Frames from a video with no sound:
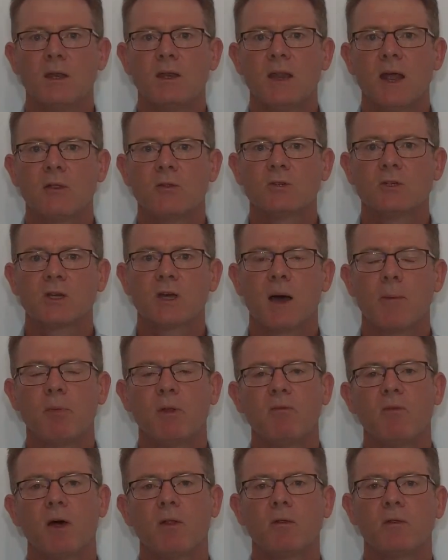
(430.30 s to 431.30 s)
Now there's a
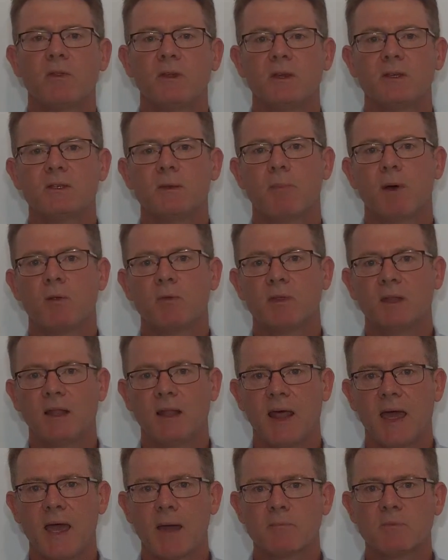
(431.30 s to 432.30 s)
couple of other things about the
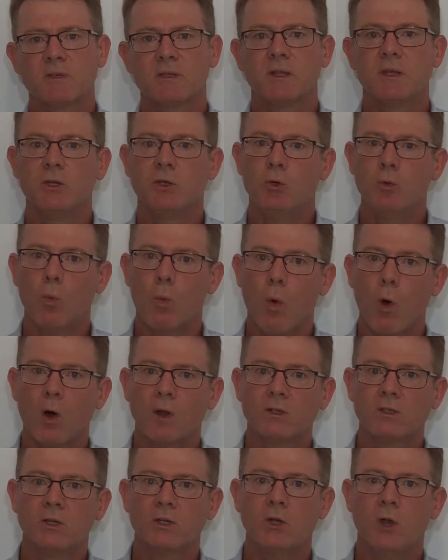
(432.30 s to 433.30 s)
lamps that you
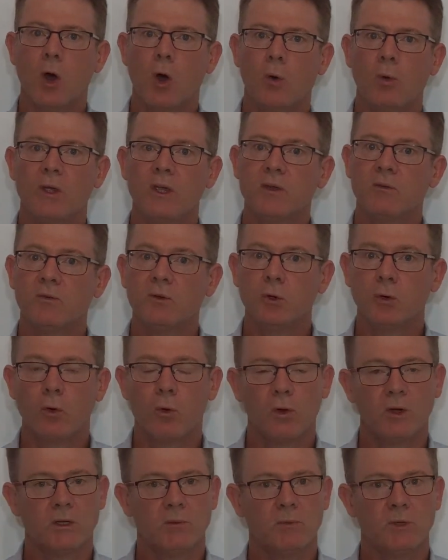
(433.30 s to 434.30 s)
want to know if you're
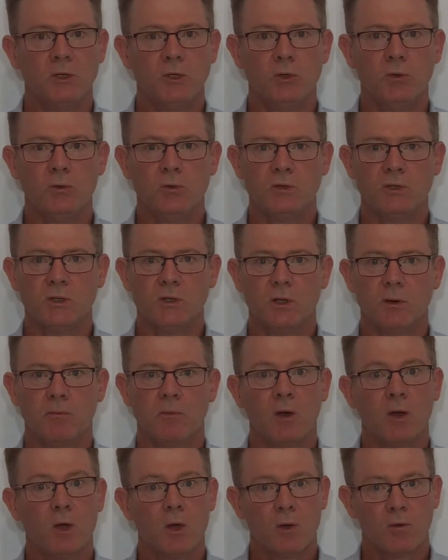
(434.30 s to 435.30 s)
going to be using
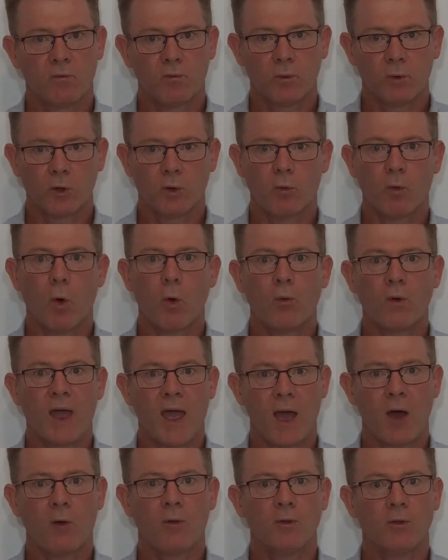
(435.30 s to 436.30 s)
them for your own
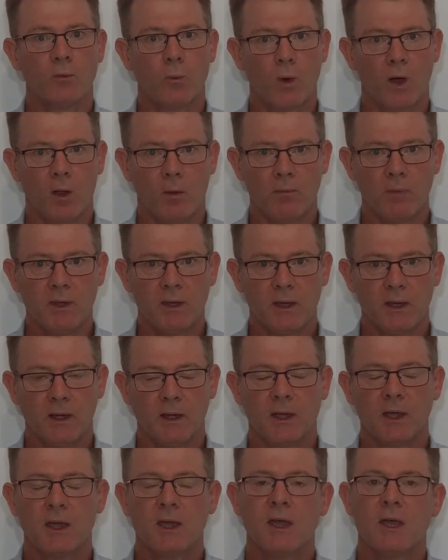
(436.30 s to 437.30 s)
health and
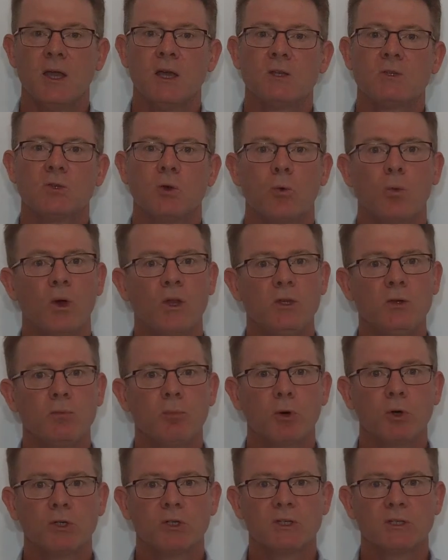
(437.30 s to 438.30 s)
well-being. So when you
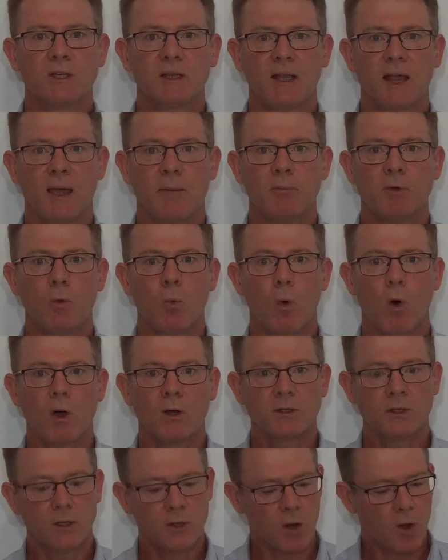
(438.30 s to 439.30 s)
purchase a lamp, you
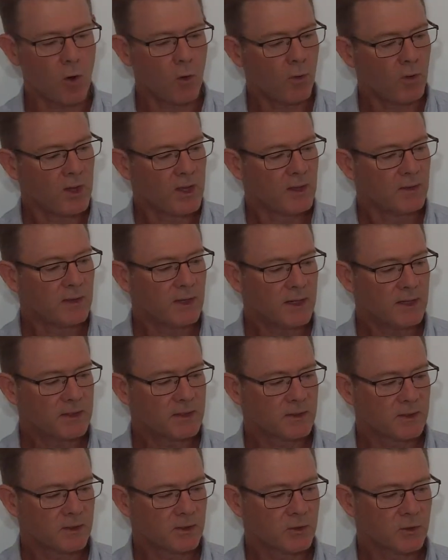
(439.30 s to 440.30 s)
want to know that
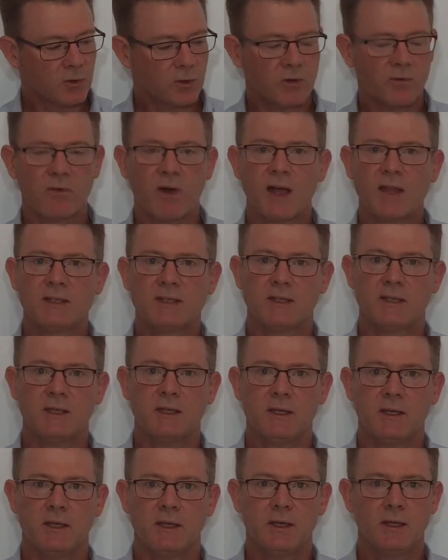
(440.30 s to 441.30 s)
it's certified
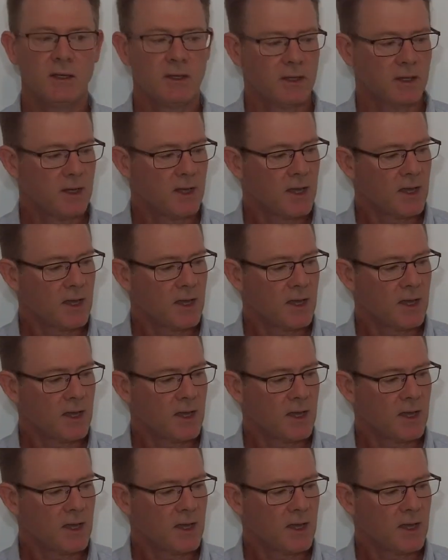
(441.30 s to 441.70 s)
CE,